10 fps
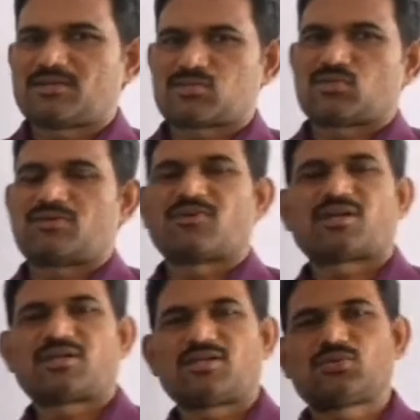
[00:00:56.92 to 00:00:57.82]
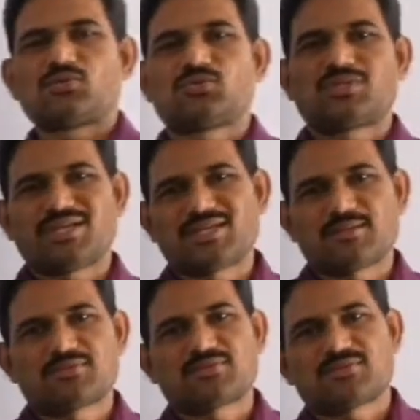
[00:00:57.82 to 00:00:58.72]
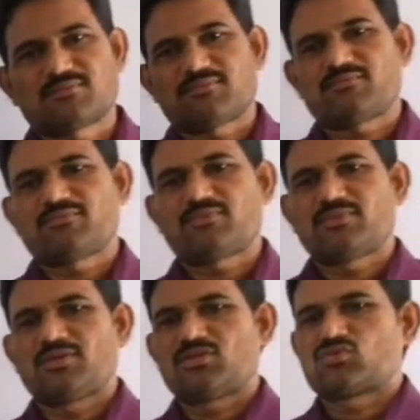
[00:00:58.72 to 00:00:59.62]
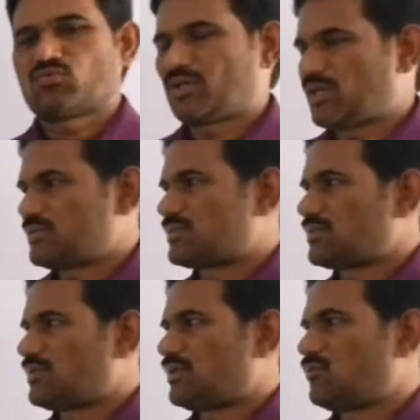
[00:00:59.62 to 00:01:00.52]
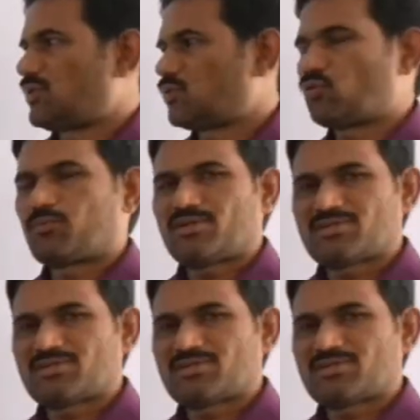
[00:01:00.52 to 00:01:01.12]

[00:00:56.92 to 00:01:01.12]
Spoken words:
are divided into three types. So one group is